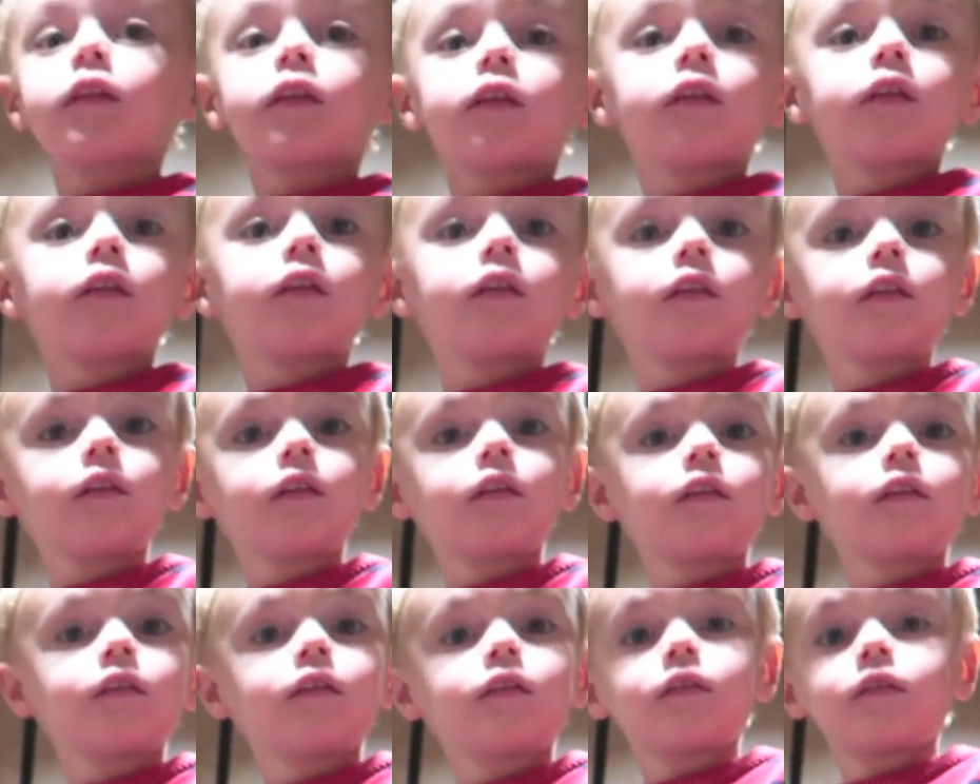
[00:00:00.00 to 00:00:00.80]

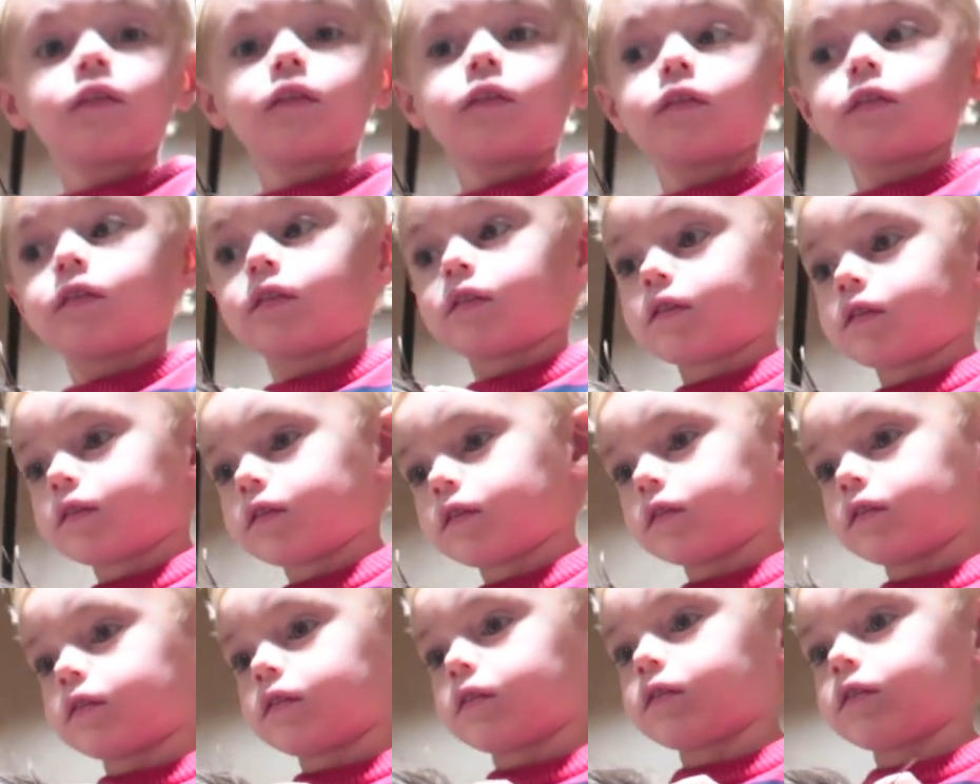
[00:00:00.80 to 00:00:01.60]

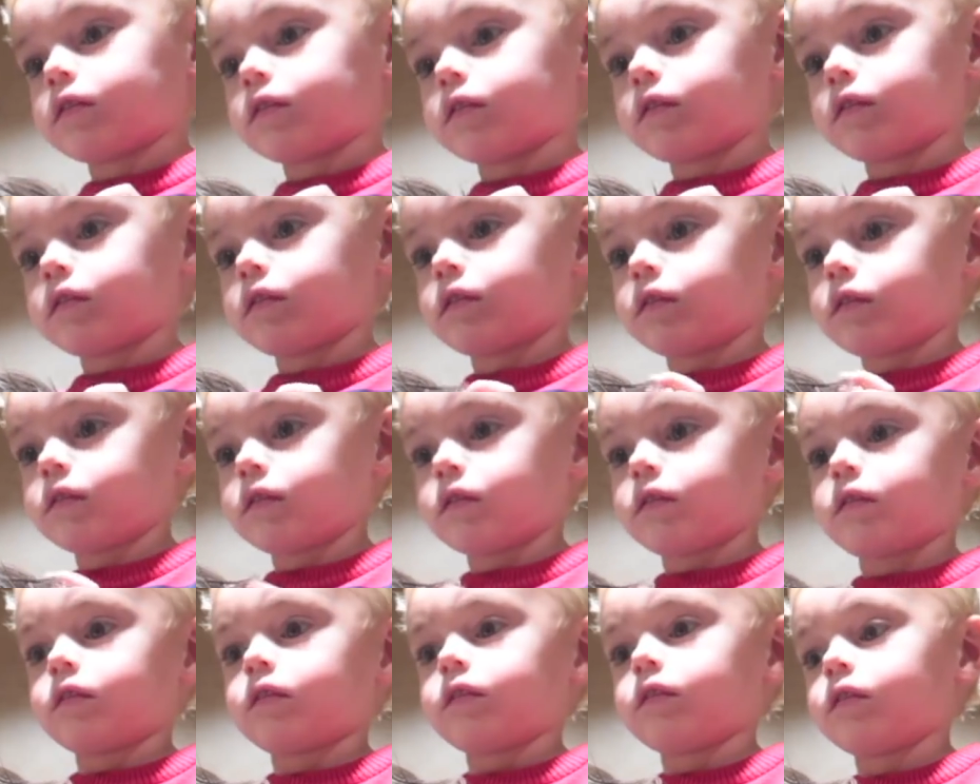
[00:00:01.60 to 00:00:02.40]

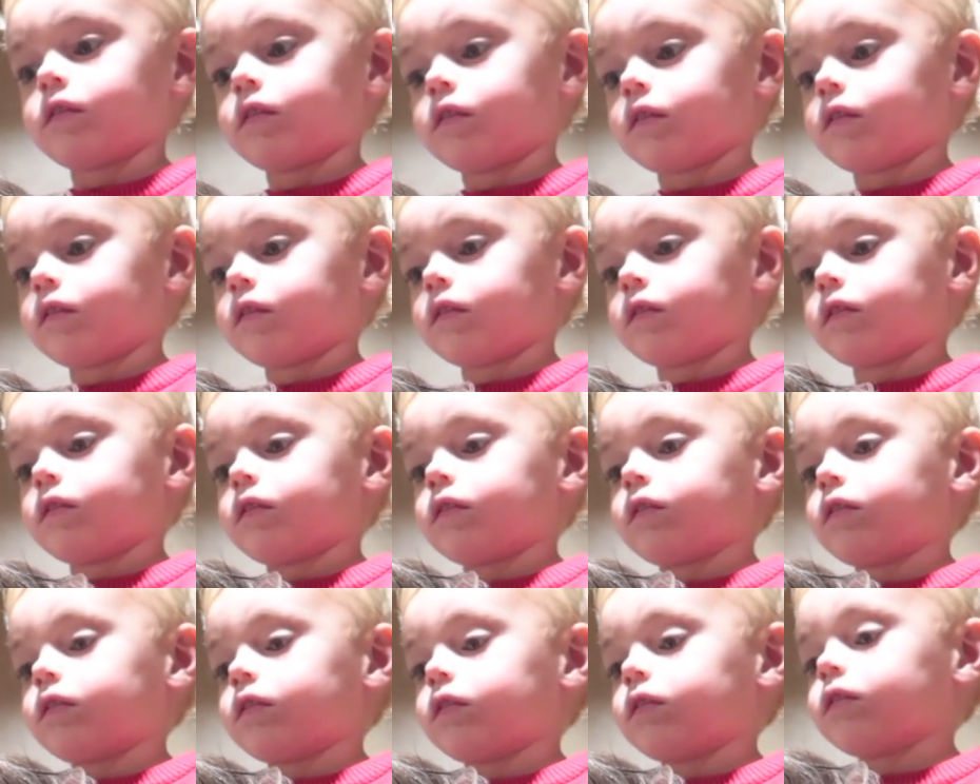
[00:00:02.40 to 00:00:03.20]

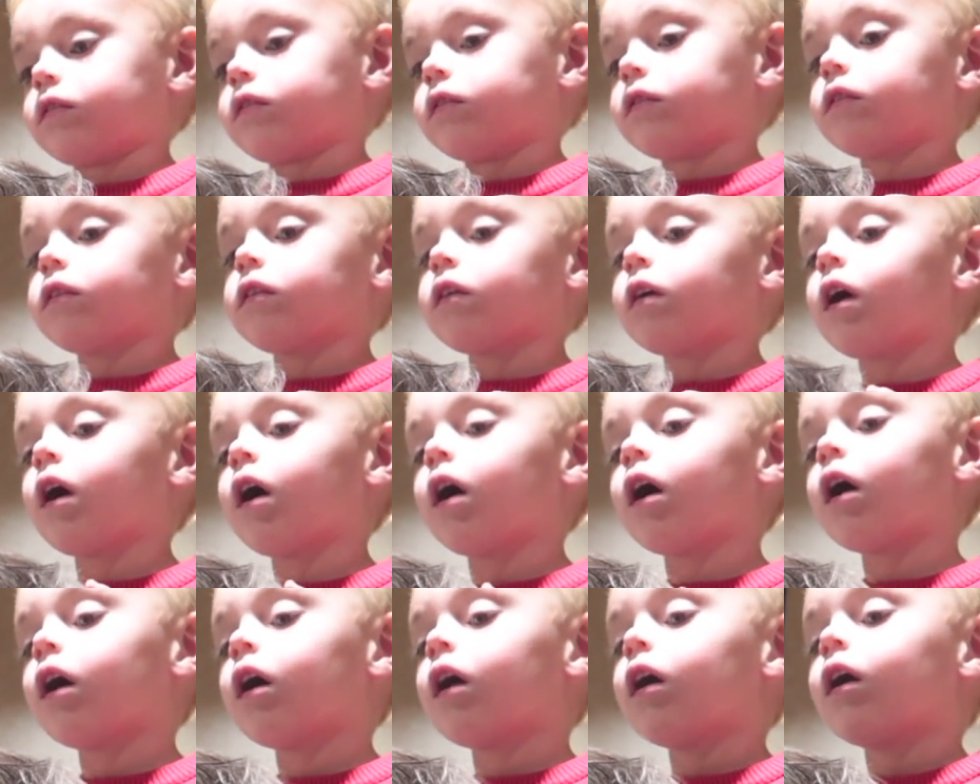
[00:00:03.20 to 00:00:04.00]

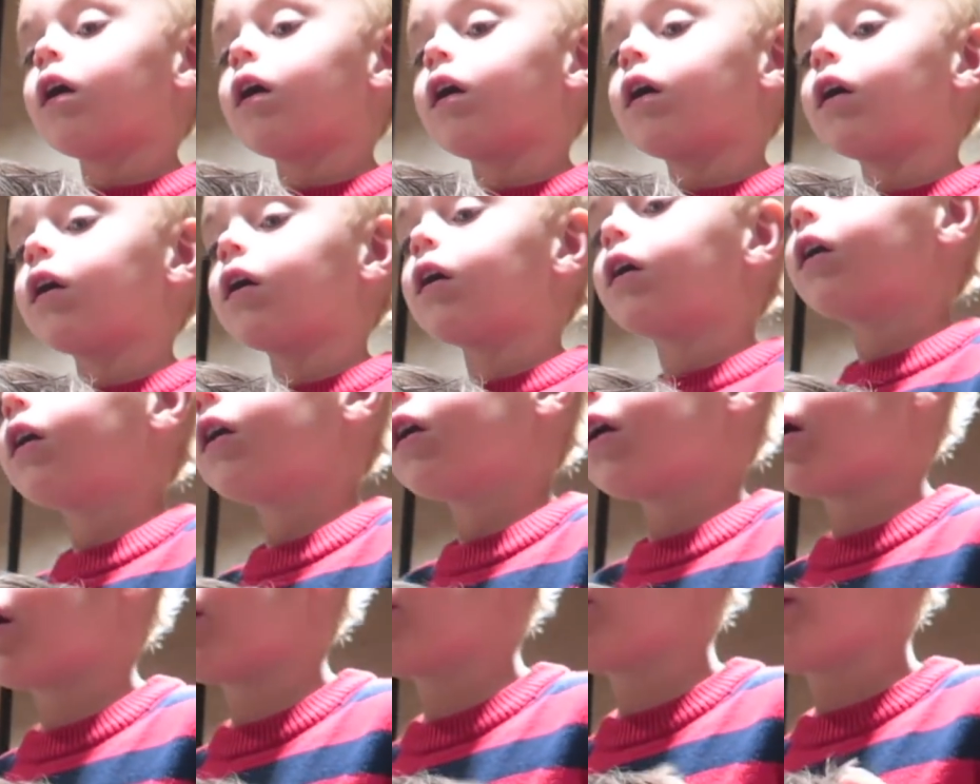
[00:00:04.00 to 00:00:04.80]

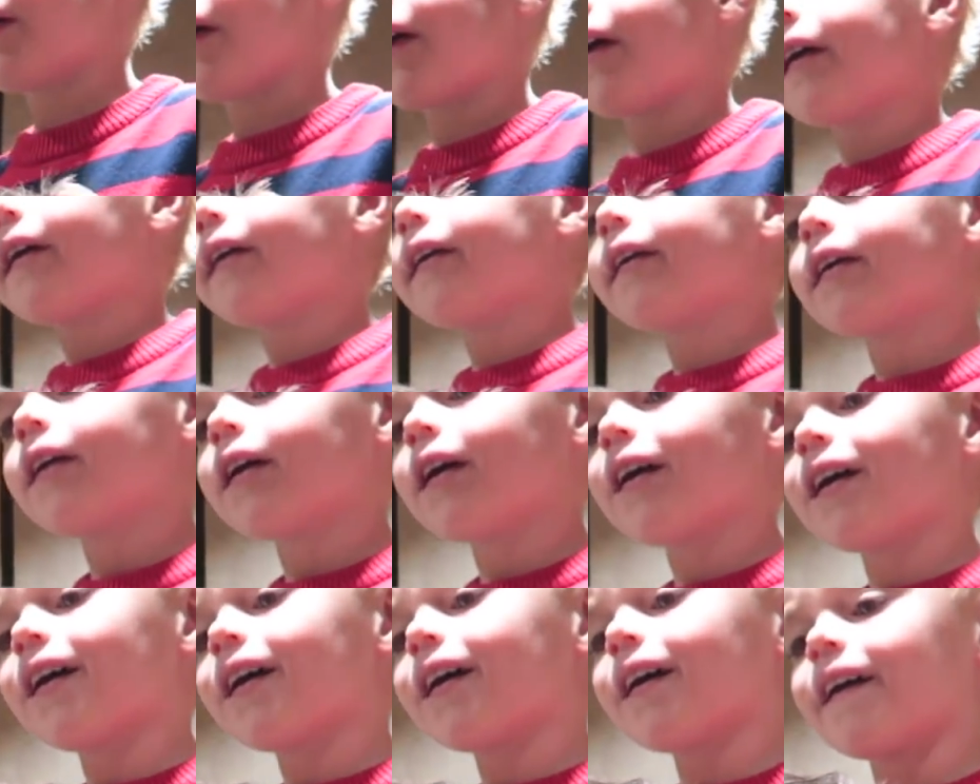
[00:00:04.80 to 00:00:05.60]

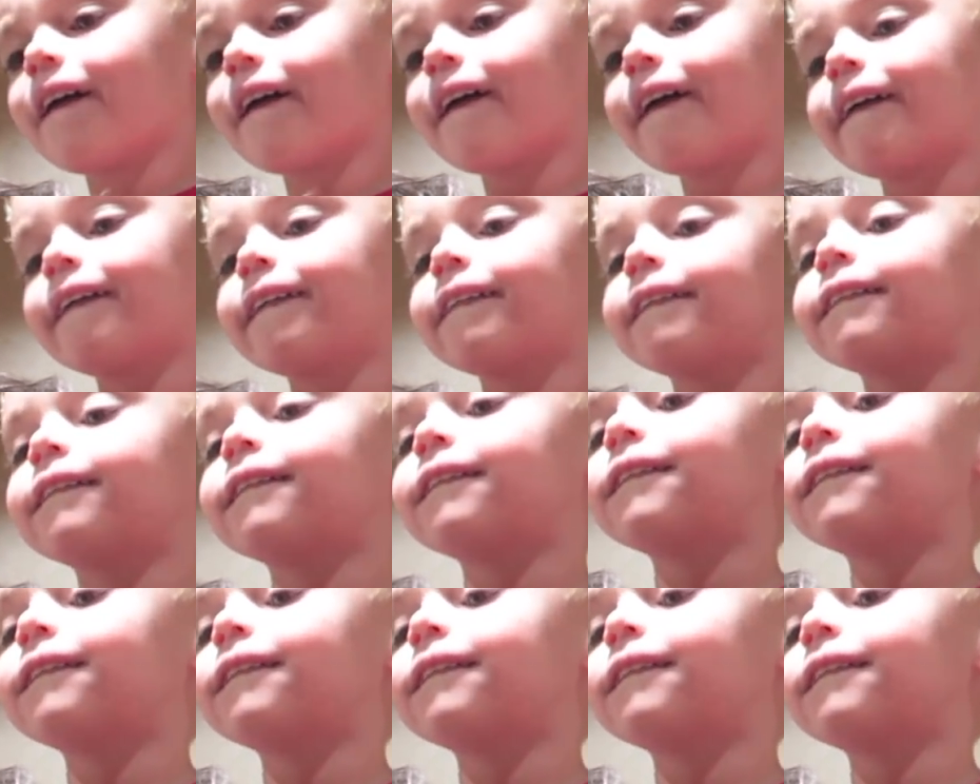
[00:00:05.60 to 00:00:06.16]
This person isn't speaking.